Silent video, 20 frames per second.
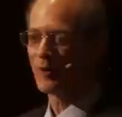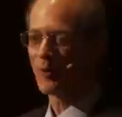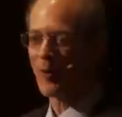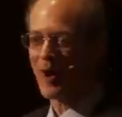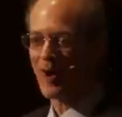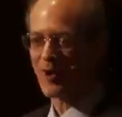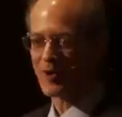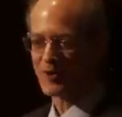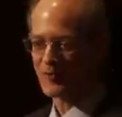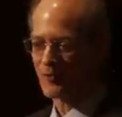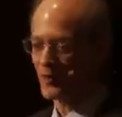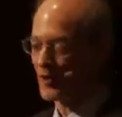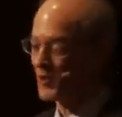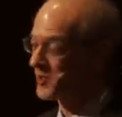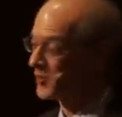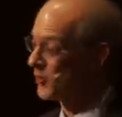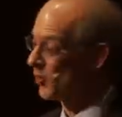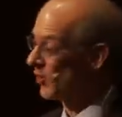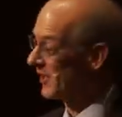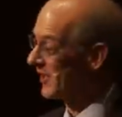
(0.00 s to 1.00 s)
grounds for
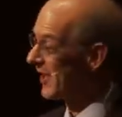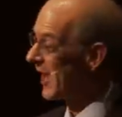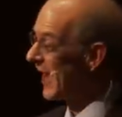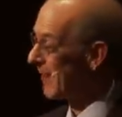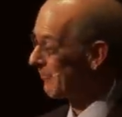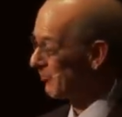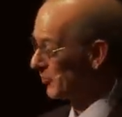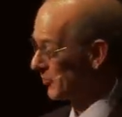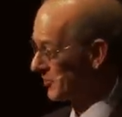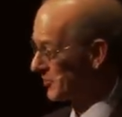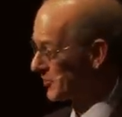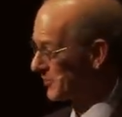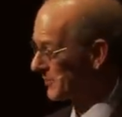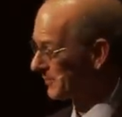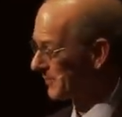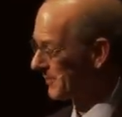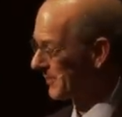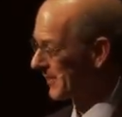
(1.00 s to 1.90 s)
his early operas.